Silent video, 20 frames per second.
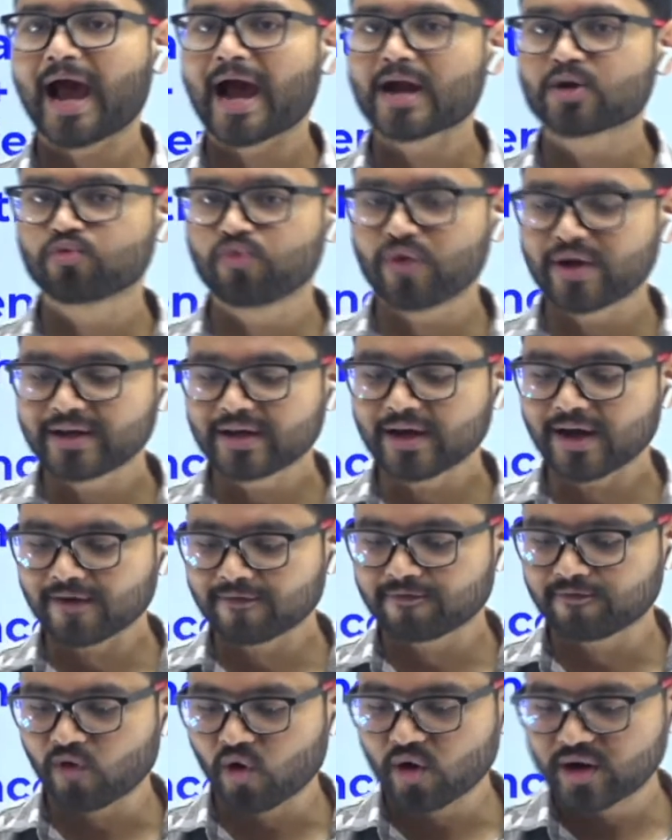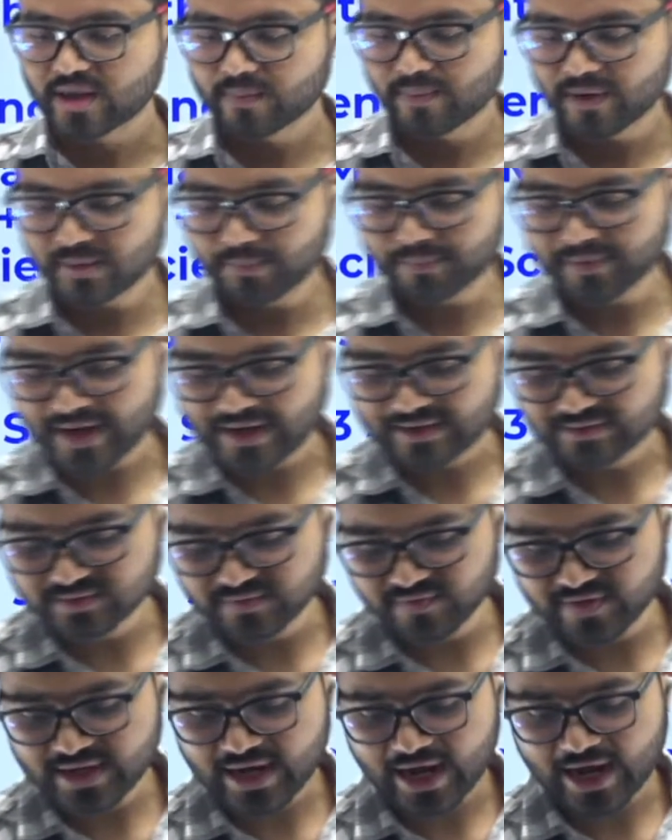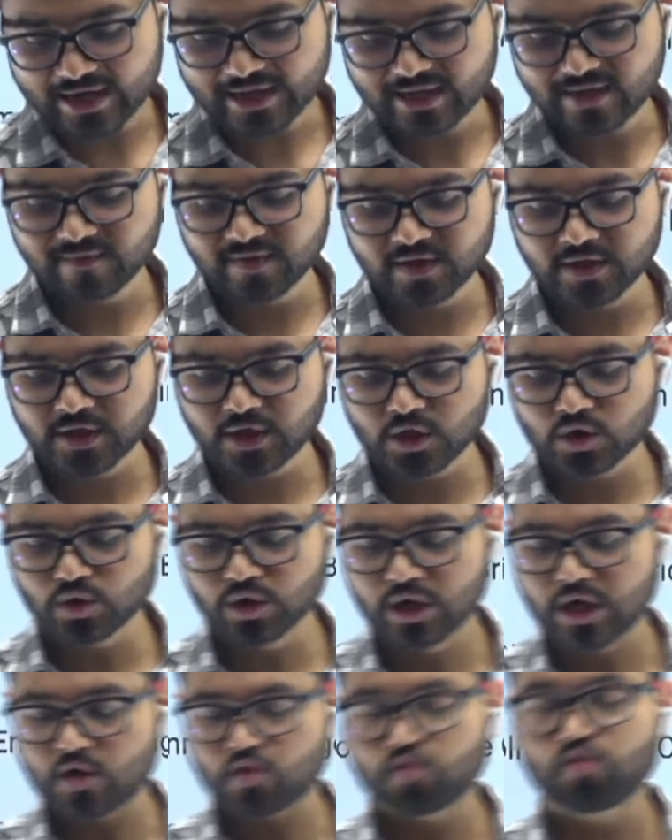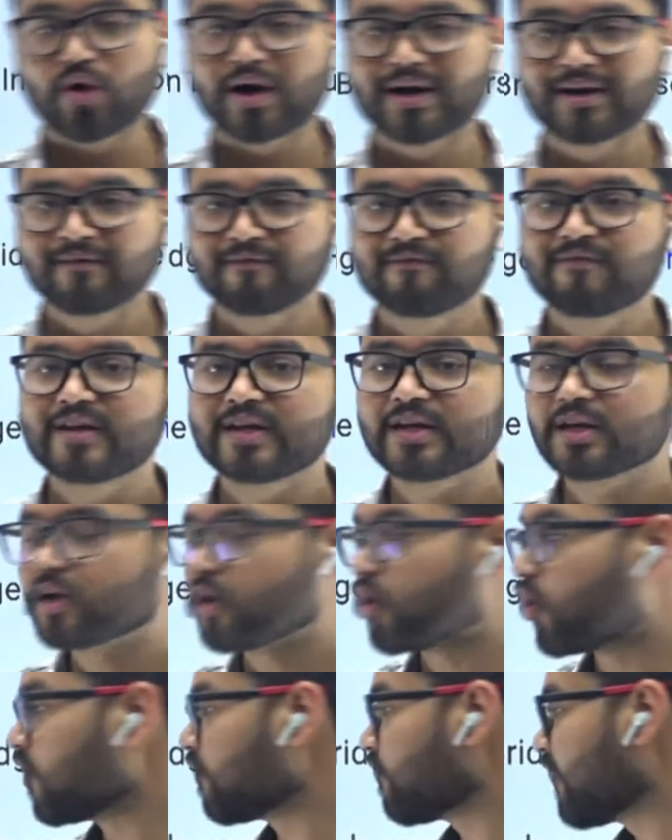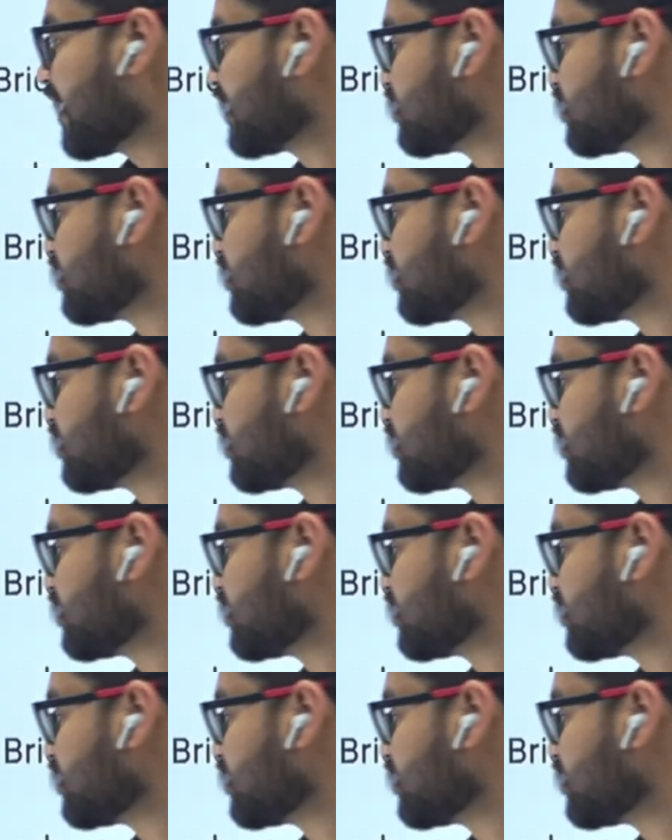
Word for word: At very affordable price, we are giving you one week of